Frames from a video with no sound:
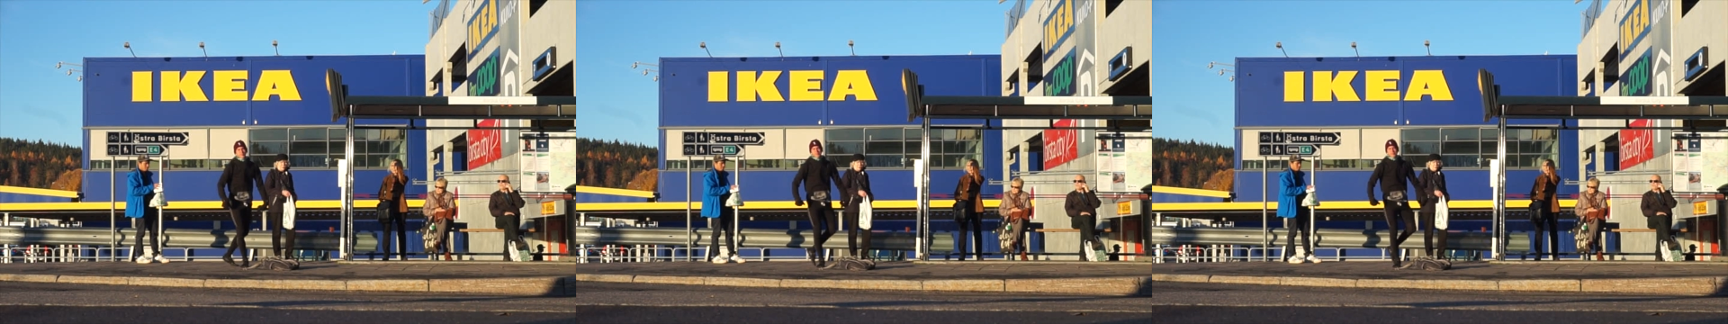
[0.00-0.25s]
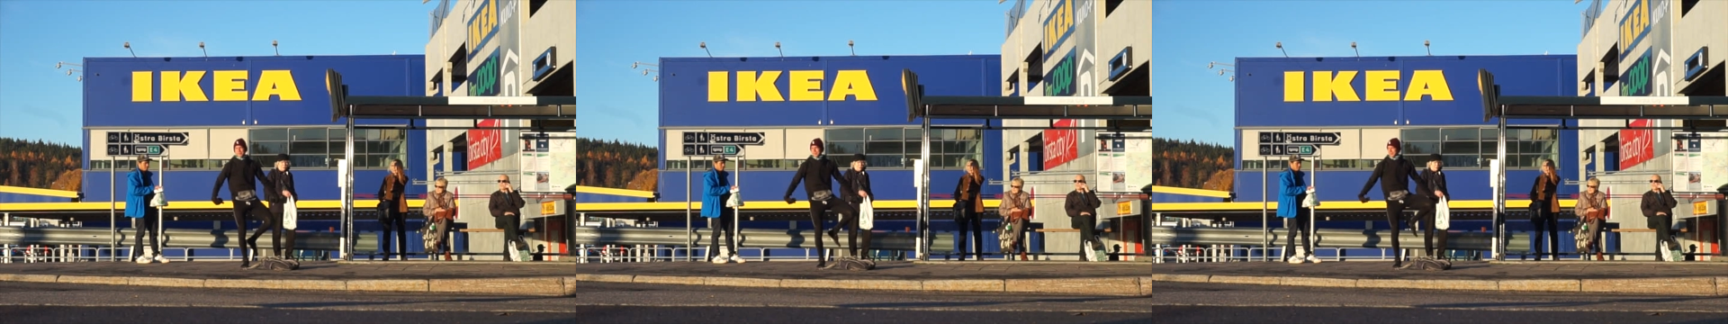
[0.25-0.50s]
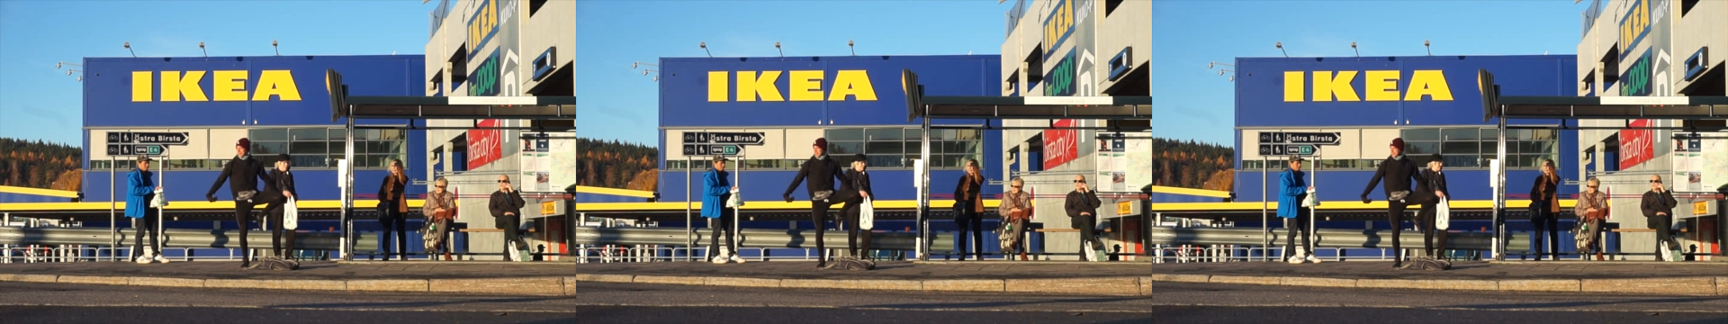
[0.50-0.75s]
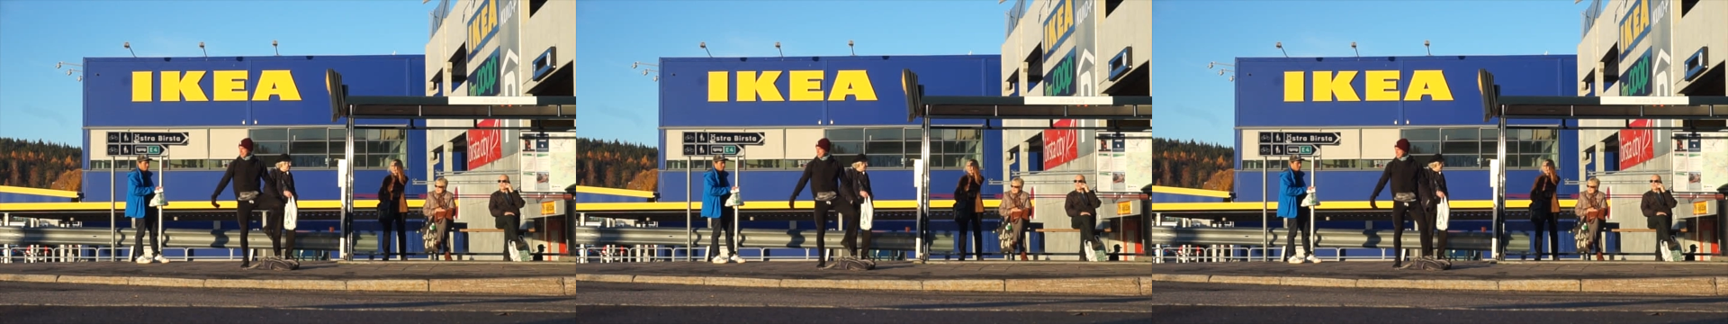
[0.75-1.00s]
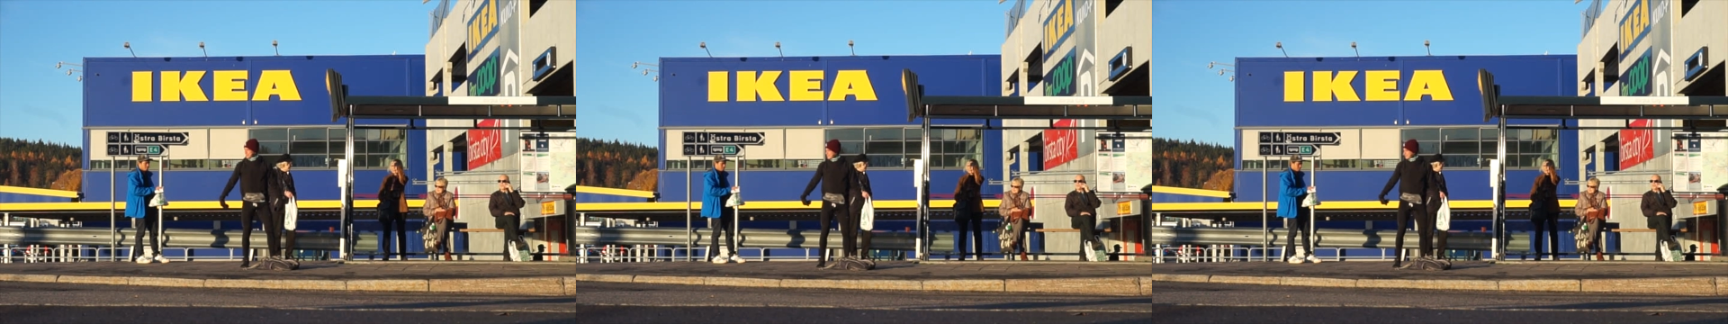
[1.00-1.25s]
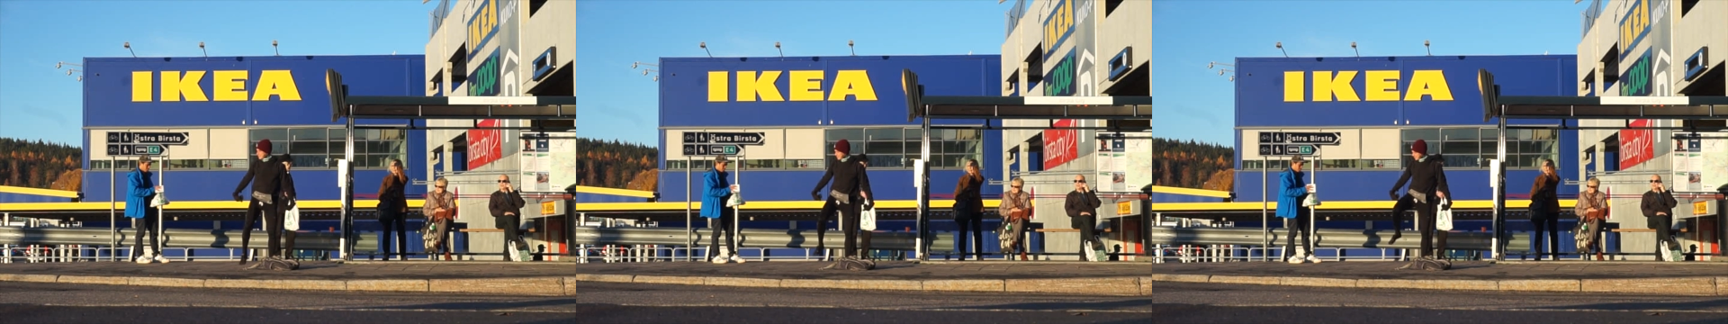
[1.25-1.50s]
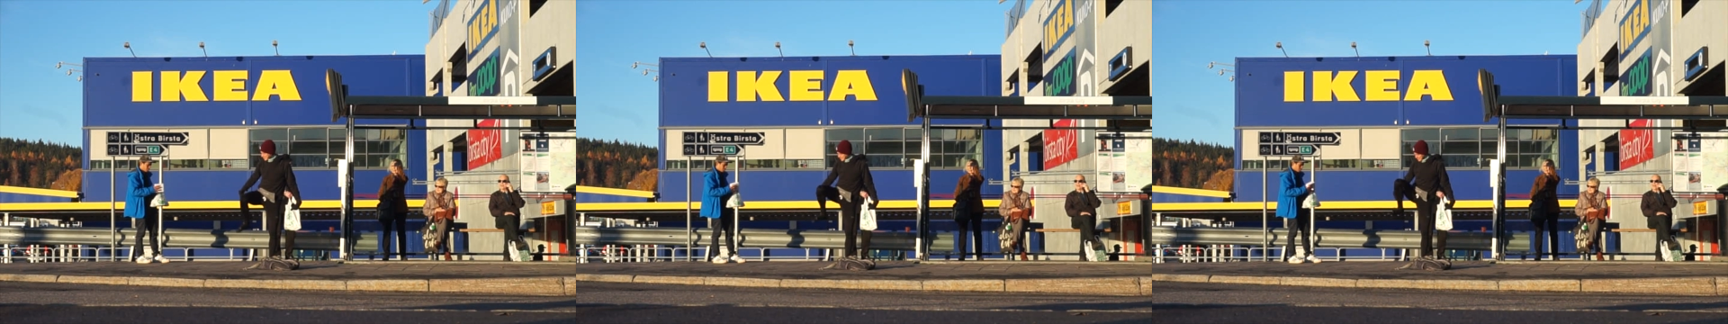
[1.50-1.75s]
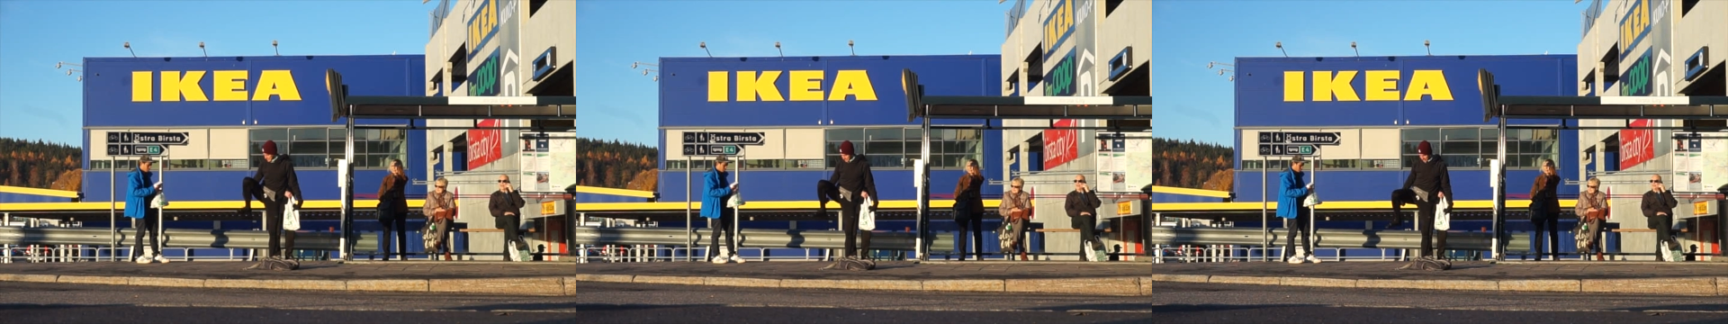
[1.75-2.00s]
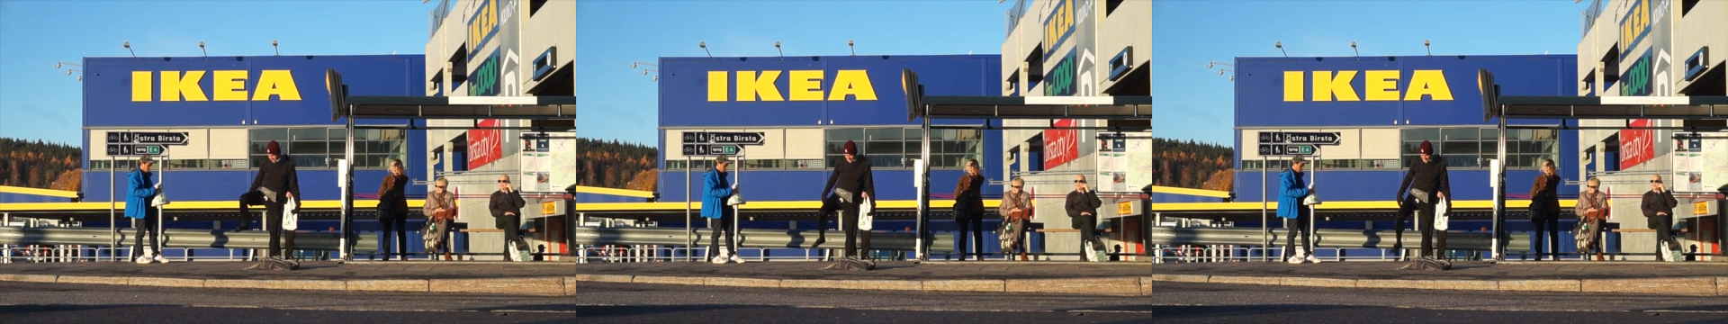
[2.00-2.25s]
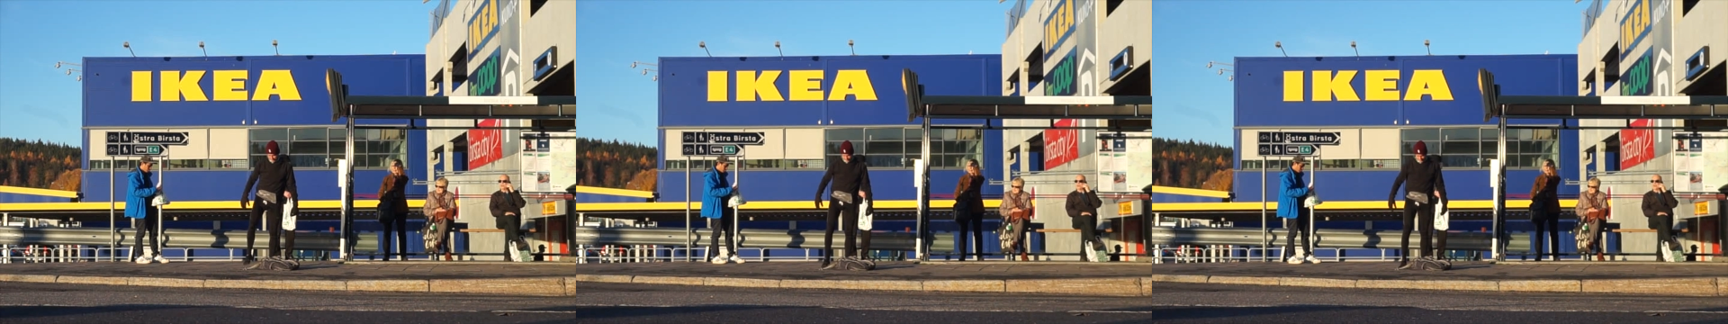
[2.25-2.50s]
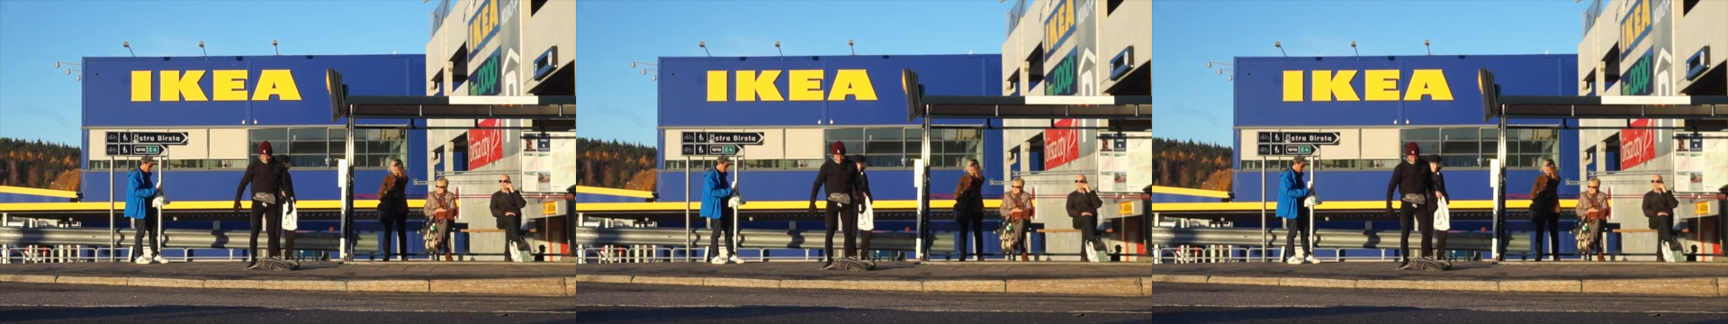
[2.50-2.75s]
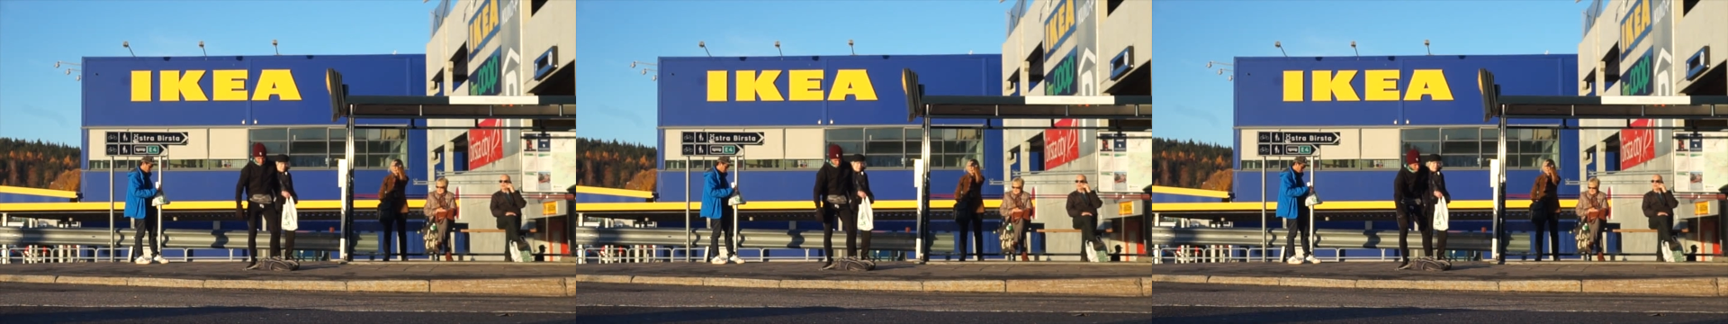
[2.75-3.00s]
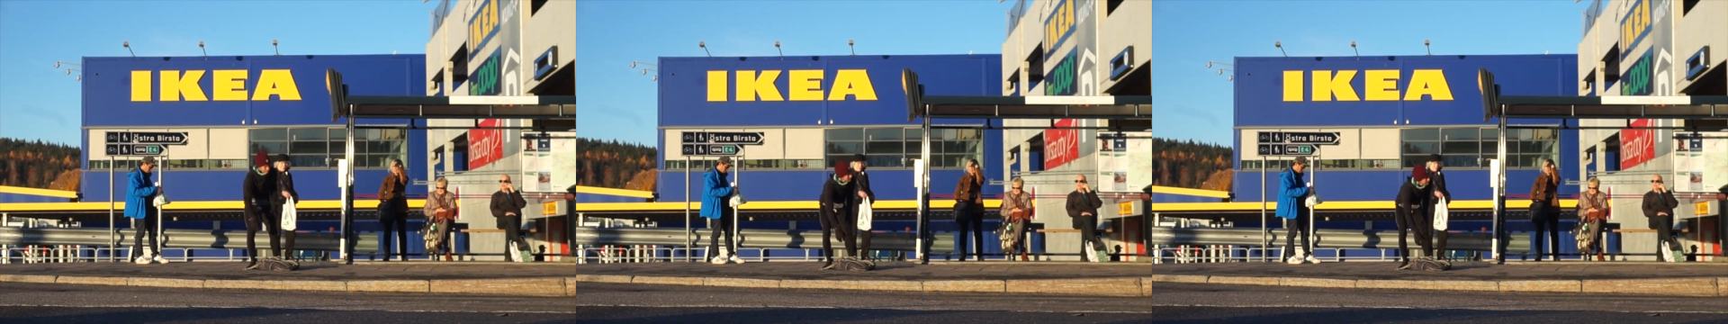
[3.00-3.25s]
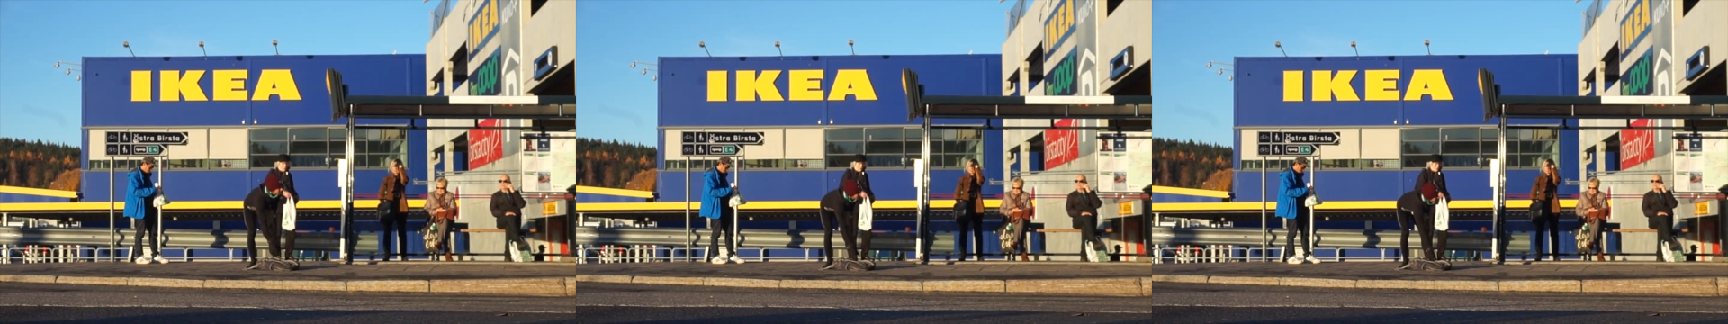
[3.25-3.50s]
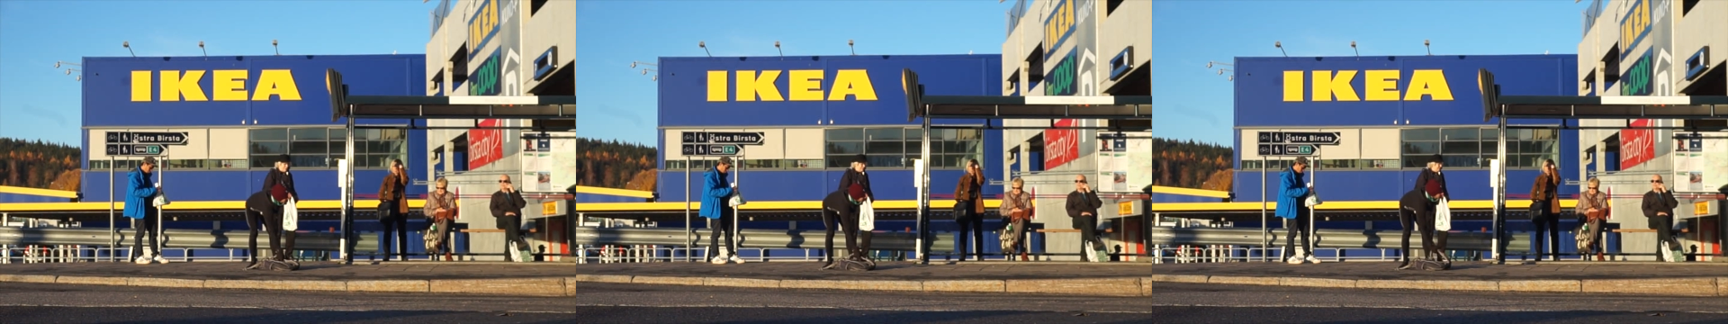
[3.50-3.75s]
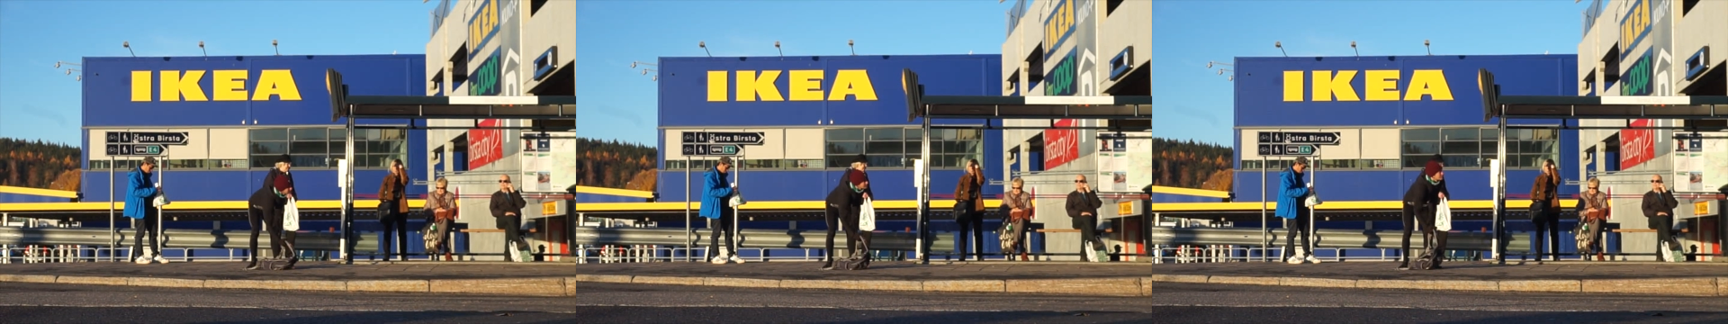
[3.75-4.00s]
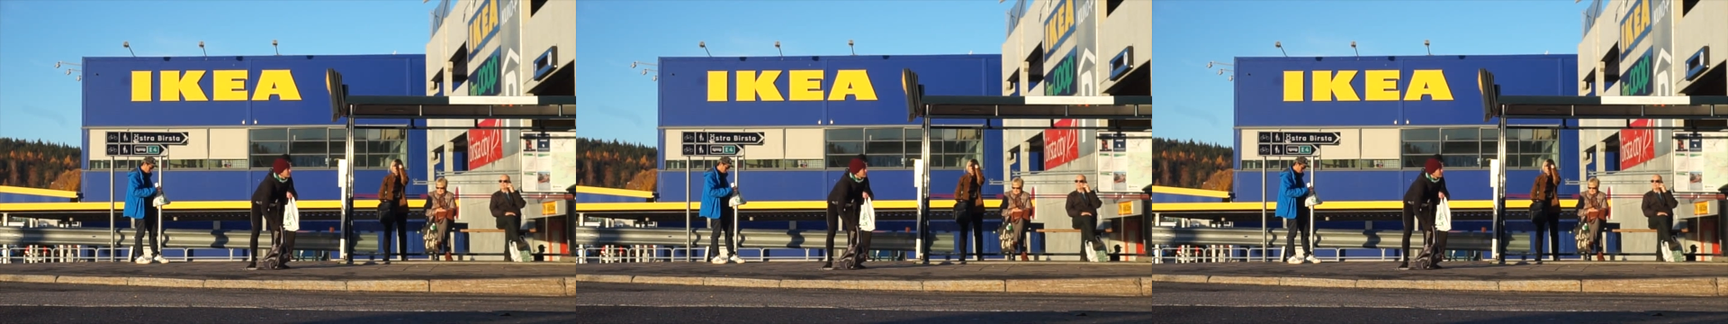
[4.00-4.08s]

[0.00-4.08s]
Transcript: No face is visible, so there are no lips to read.